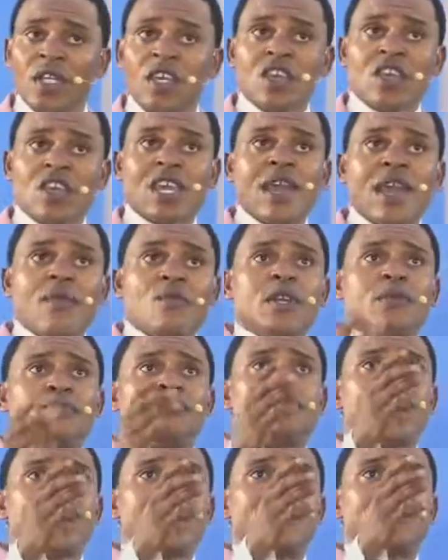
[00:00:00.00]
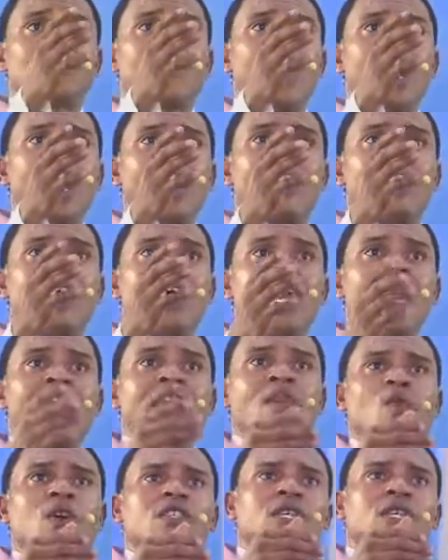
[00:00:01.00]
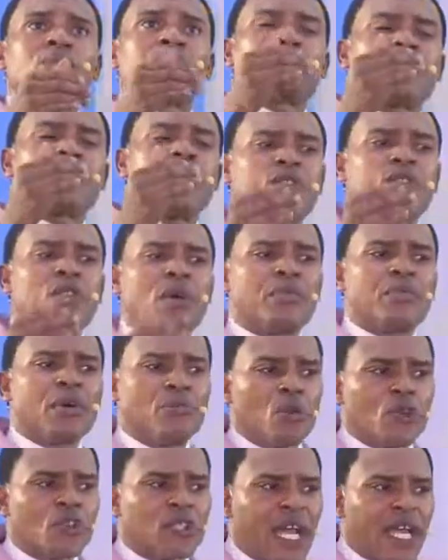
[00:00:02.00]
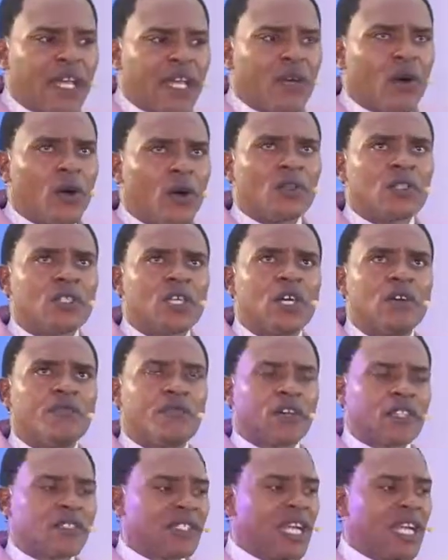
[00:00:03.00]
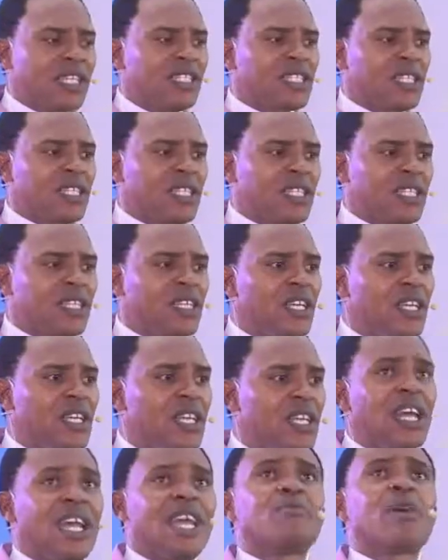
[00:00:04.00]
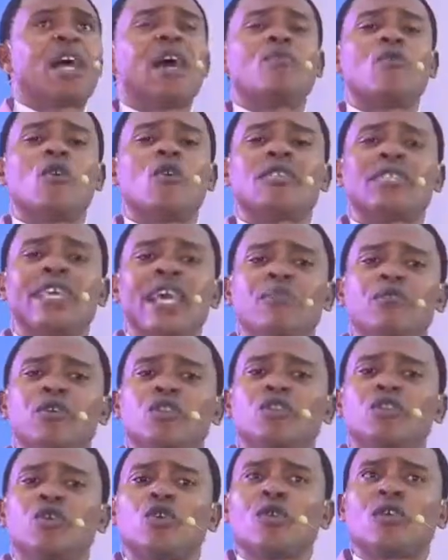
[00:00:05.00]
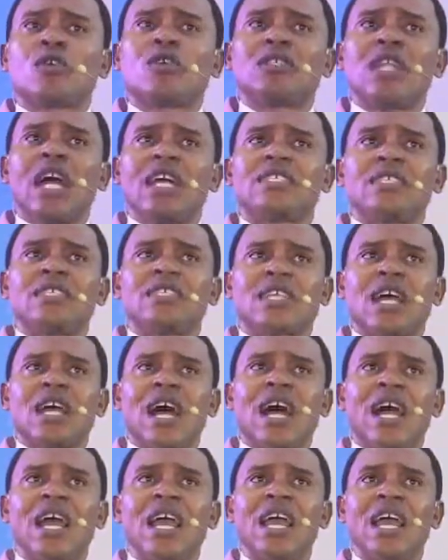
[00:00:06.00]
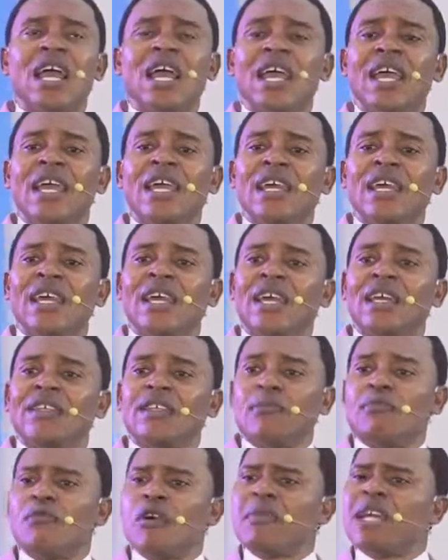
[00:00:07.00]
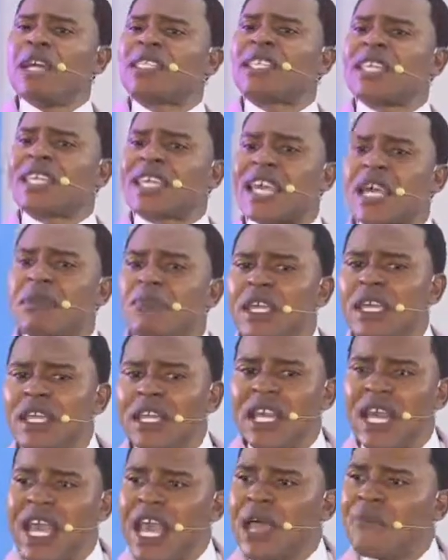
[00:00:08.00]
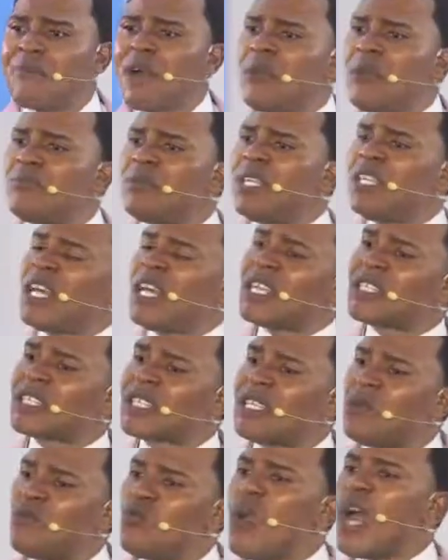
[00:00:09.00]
He came with bread and wine and was the priest of the Most High God. Verse 19. Abraham was recognized this guy. The moment he came in, Abraham didn't ask him, where are you